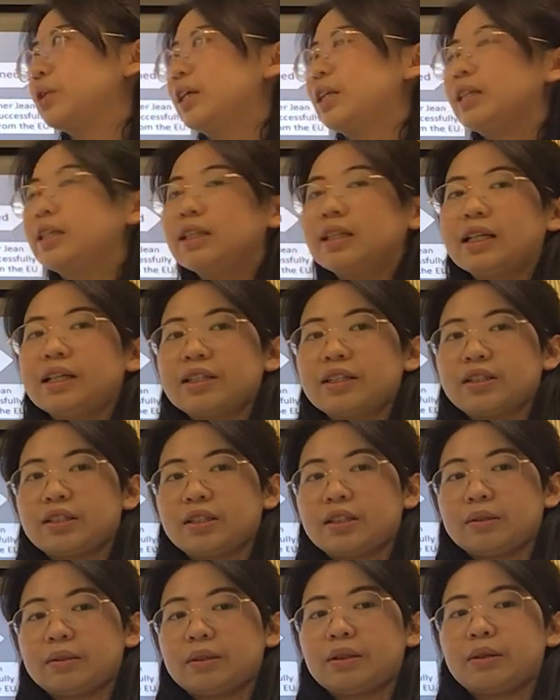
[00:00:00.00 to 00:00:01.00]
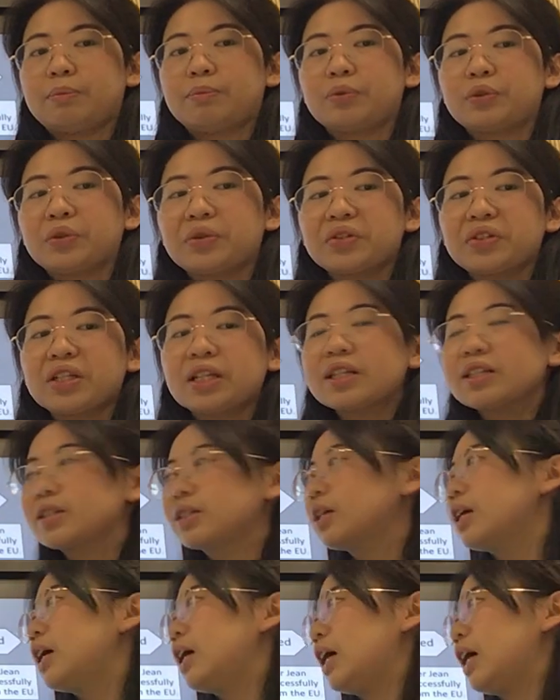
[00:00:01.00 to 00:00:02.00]
analysis process.
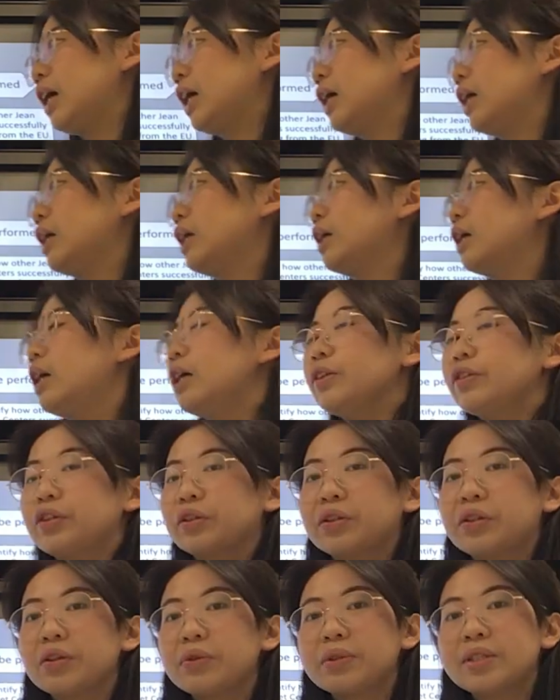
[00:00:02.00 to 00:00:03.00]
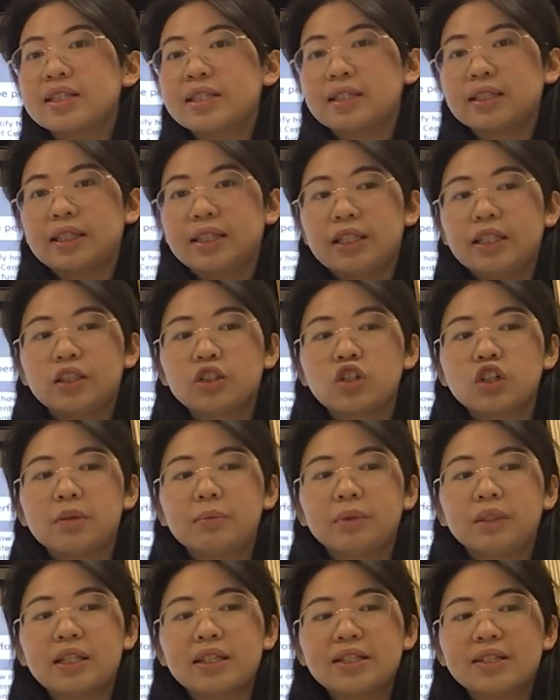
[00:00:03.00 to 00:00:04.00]
Currently, the John
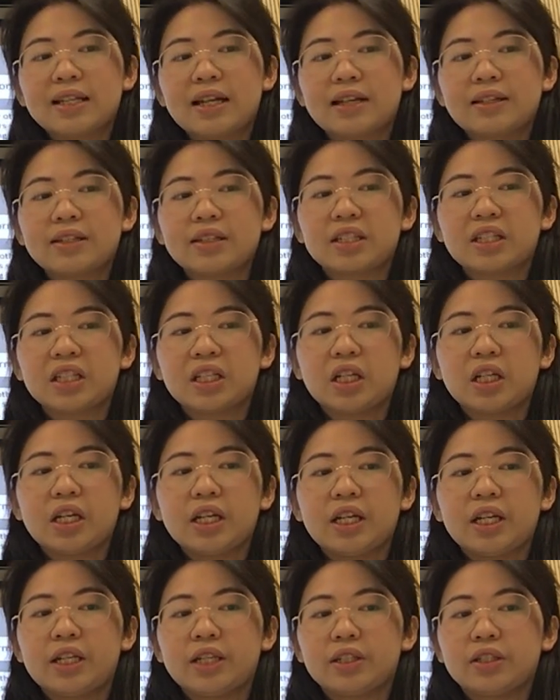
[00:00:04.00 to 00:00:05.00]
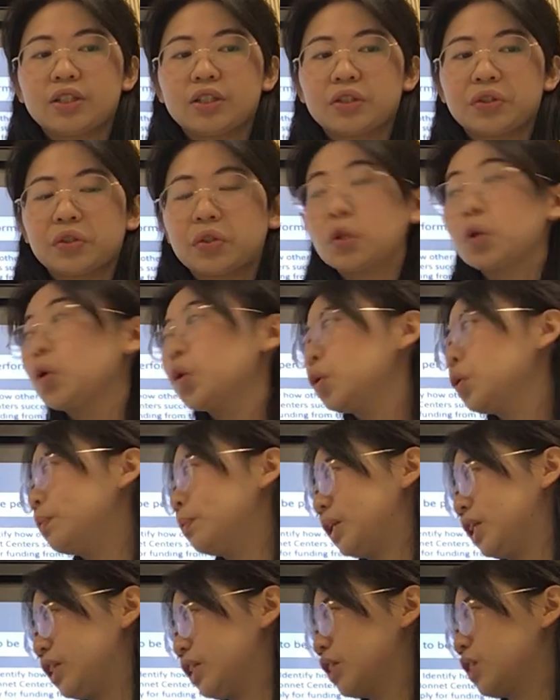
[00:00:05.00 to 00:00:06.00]
Money Center is
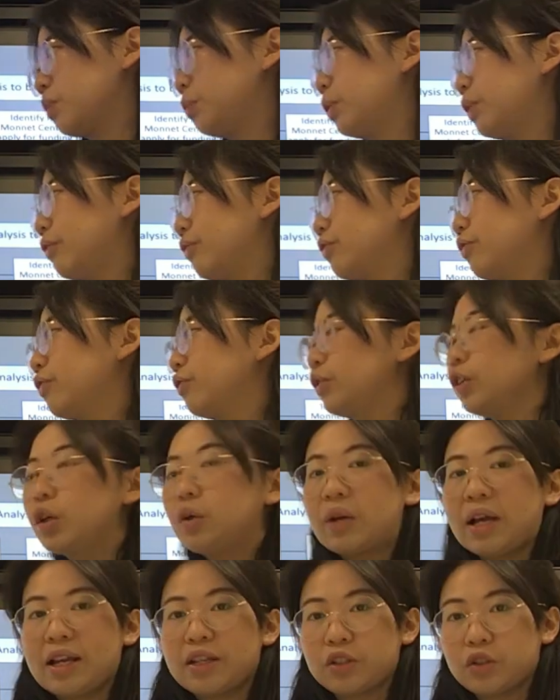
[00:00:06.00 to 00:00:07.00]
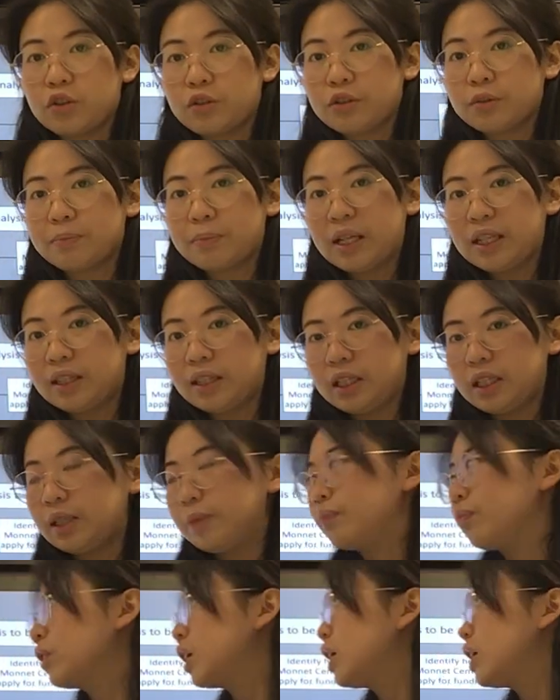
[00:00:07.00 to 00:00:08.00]
dormant with no extra money.
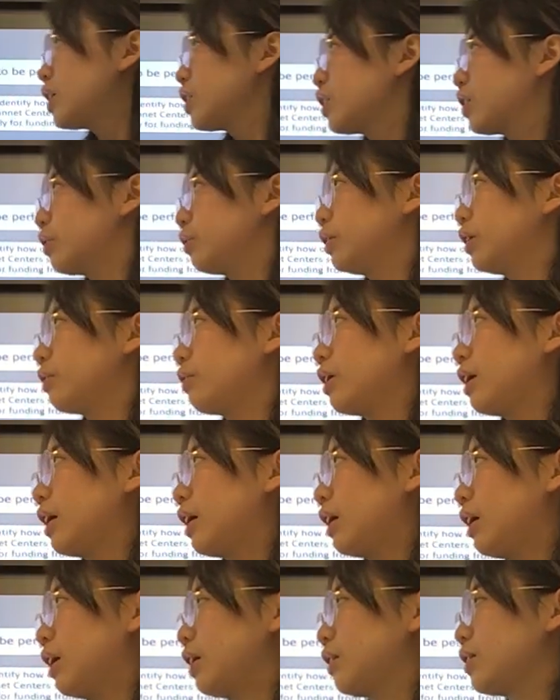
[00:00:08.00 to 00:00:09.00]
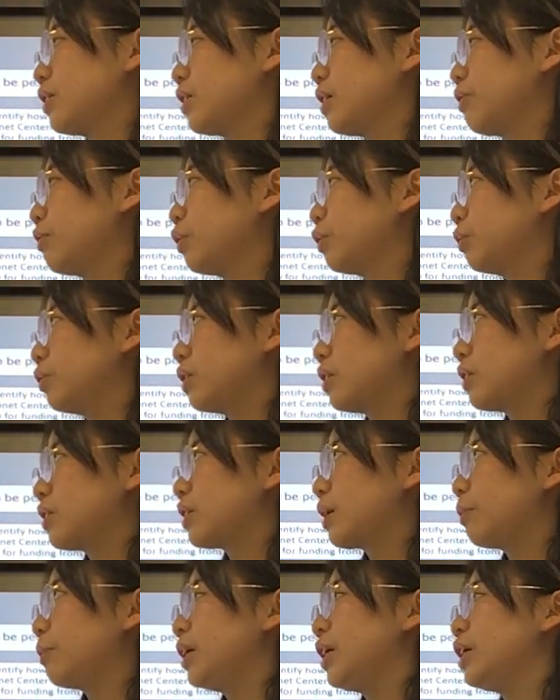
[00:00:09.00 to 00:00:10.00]
So there are several
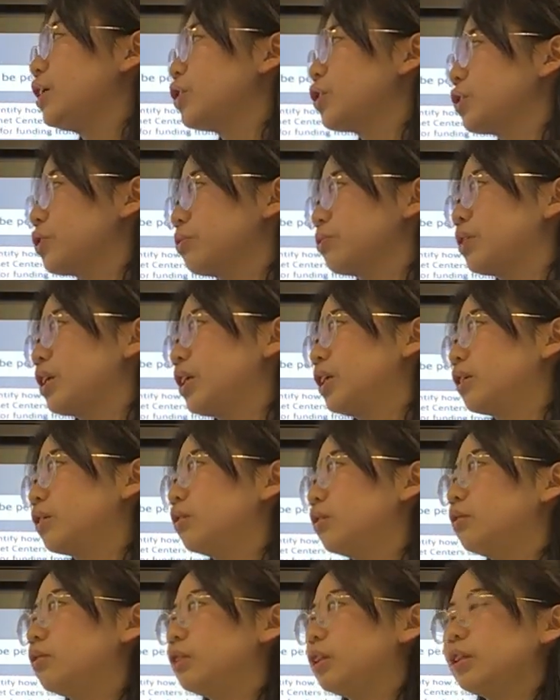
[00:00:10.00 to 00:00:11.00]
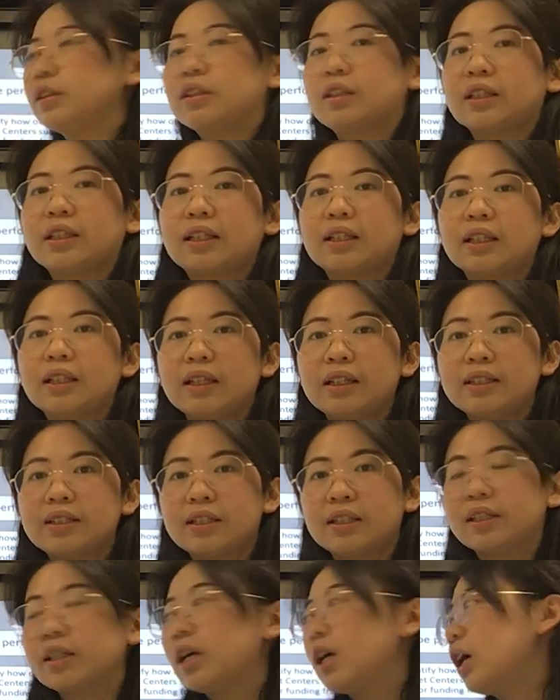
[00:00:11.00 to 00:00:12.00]
sub-issues, including declining